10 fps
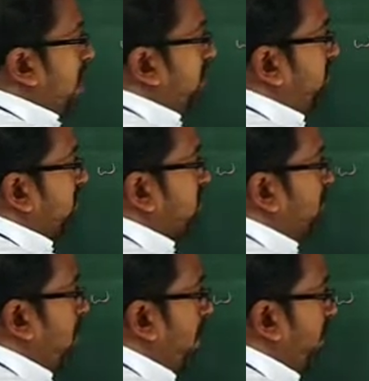At this
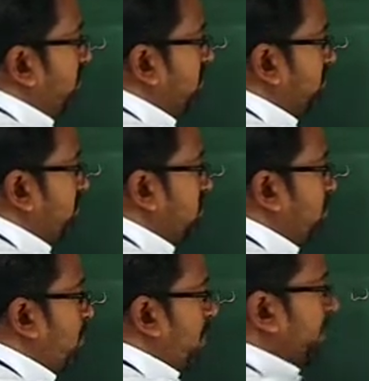
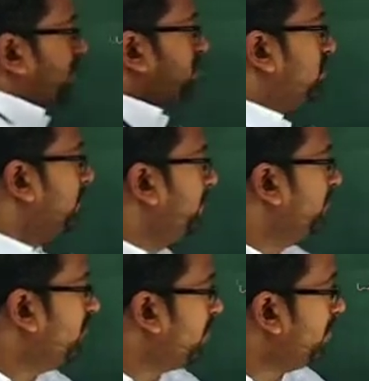point,
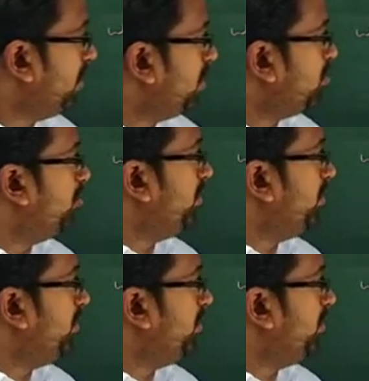from A to